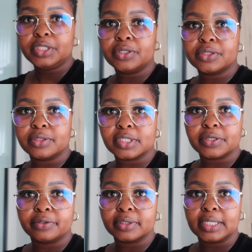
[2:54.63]
Because all the
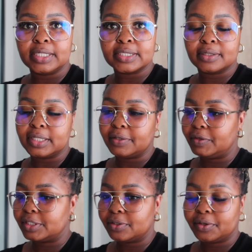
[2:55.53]
serial killers on
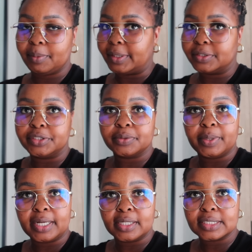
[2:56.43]
Netflix documentaries
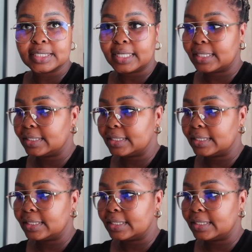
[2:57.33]
wear glasses like